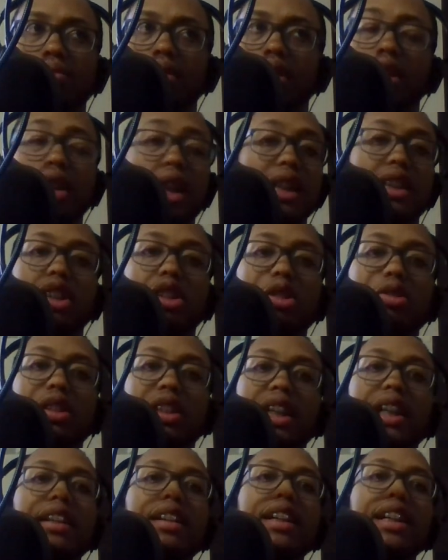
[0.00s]
Like Stuart
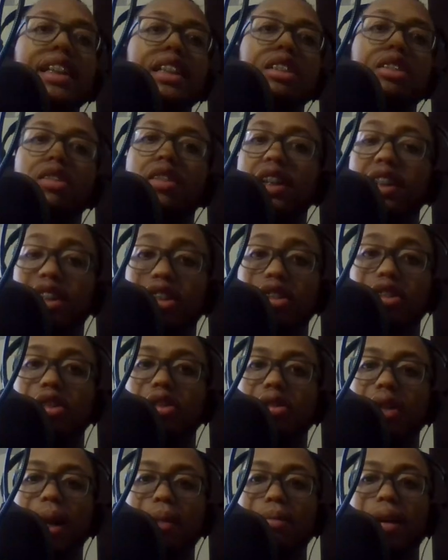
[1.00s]
Skinner, he's a great
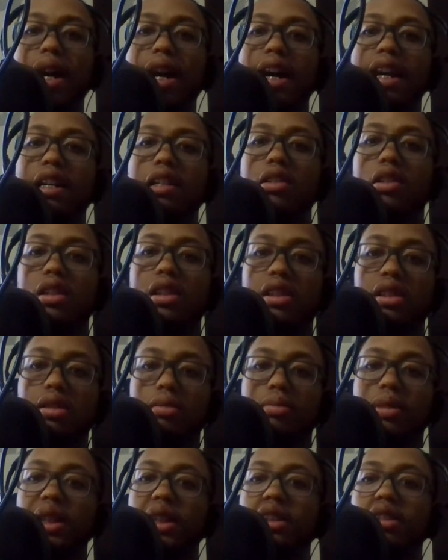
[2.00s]
too. I'm not hating on
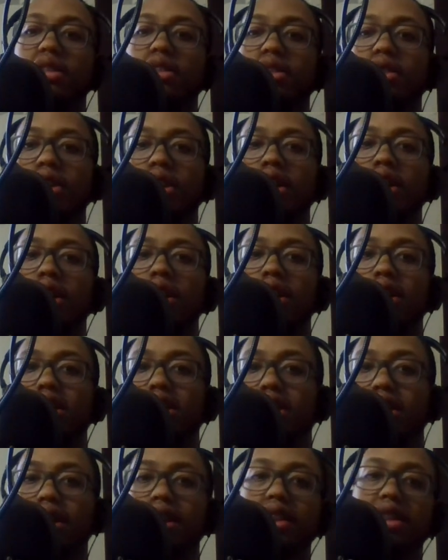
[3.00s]
him either.
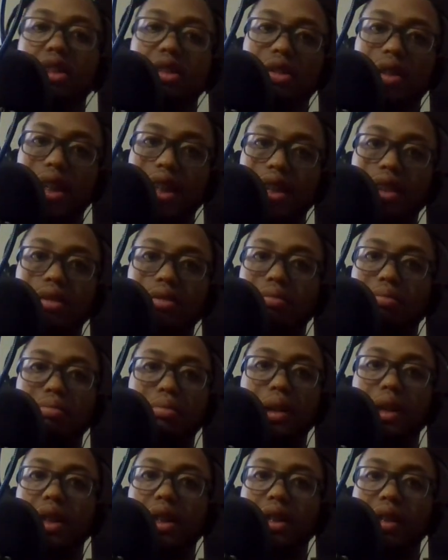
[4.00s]
He's great,
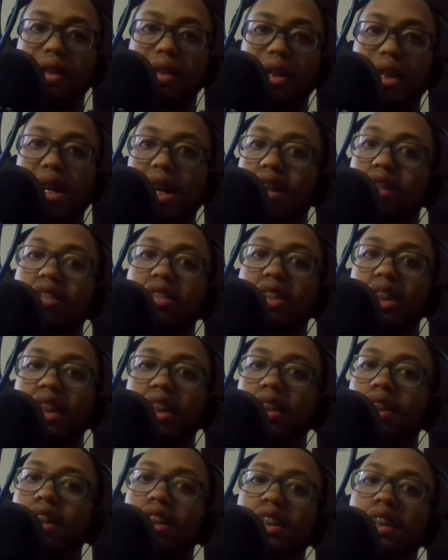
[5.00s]
but I don't
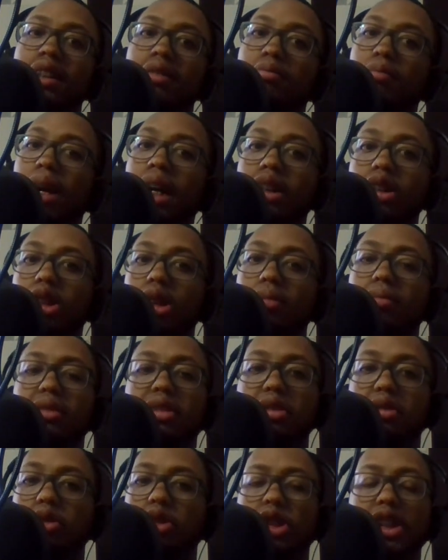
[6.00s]
think he can match up
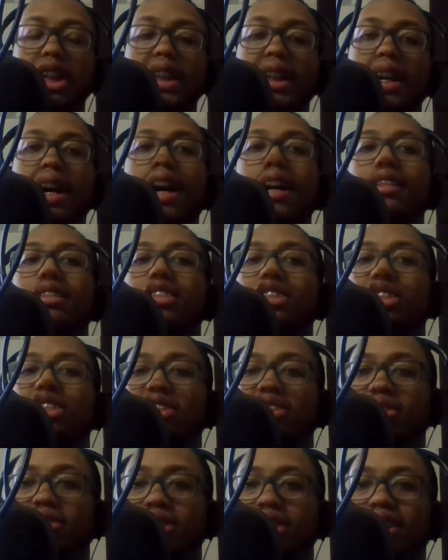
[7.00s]
to Jake
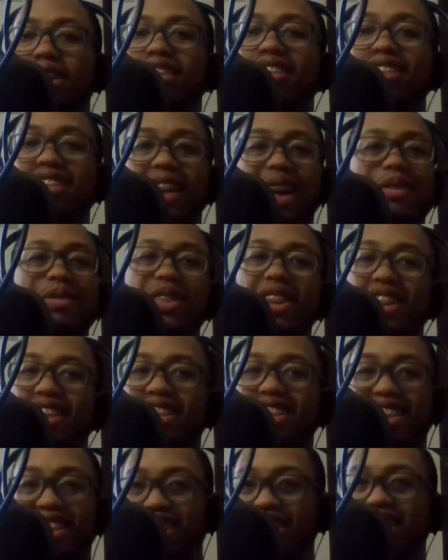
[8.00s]
Oettinger. So
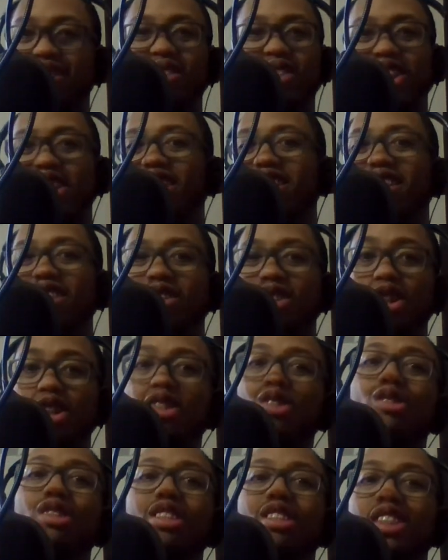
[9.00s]
I'm sorry if you're
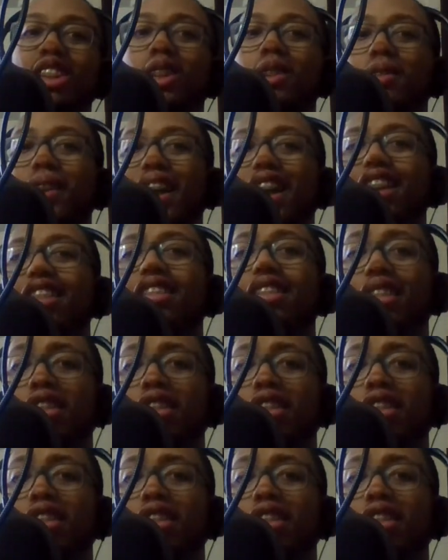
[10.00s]
an Oilers fan.